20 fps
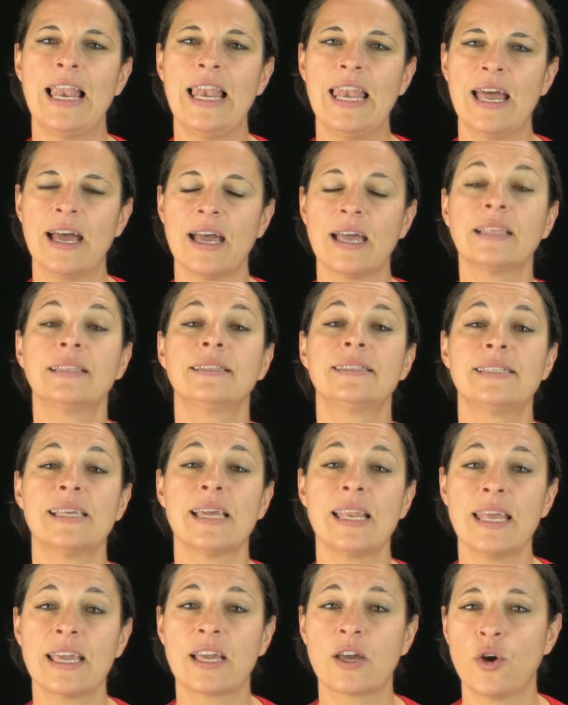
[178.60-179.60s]
La
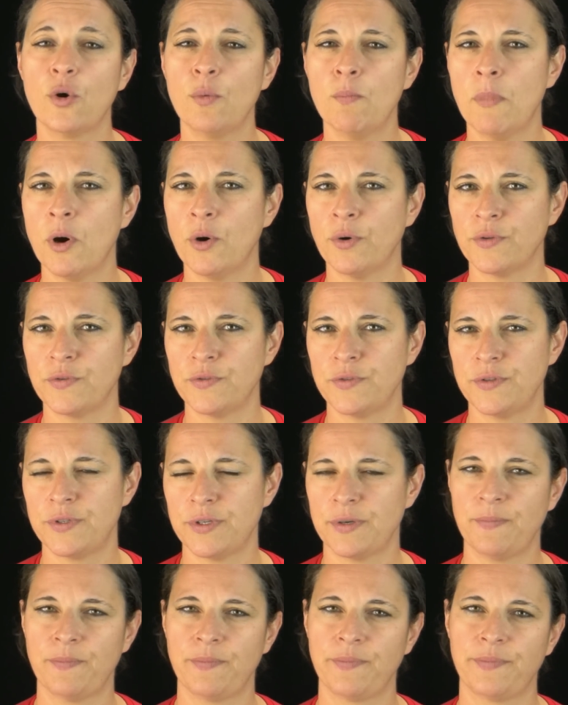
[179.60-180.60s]

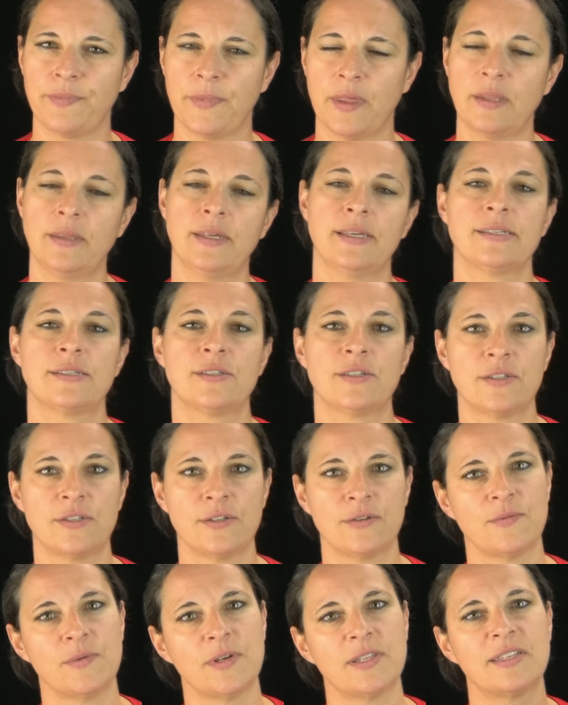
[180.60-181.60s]
télécommande, and that's to
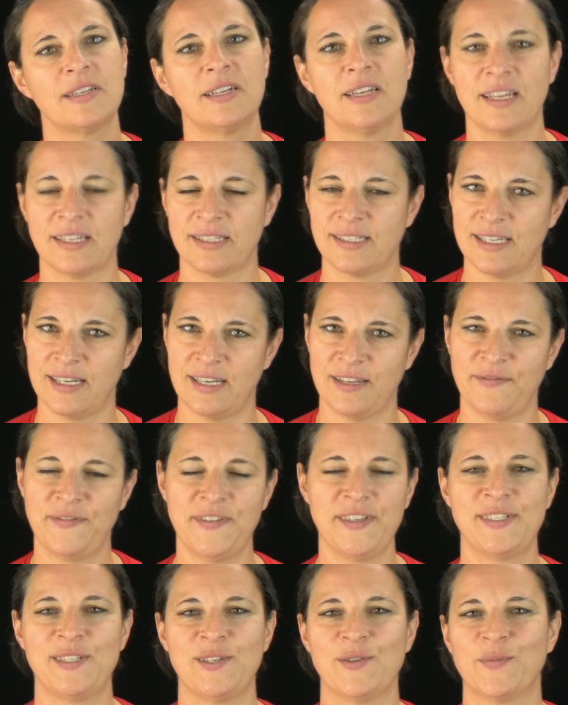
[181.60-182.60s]
do with la
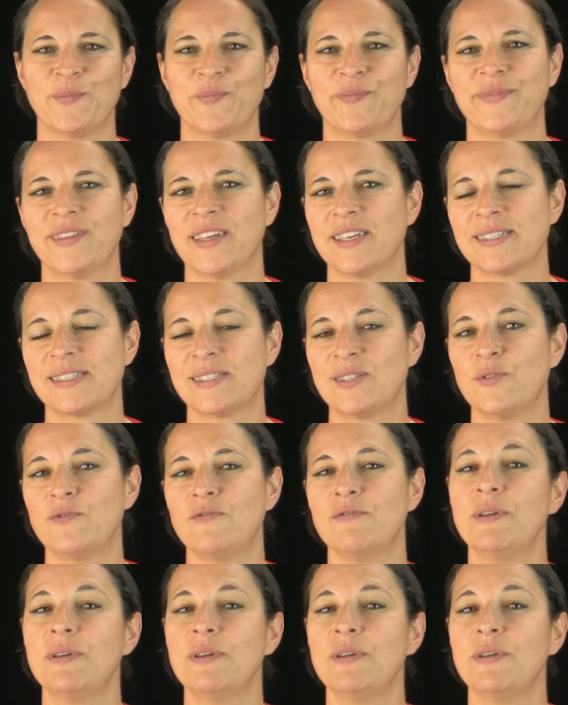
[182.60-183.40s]
télévision. That's the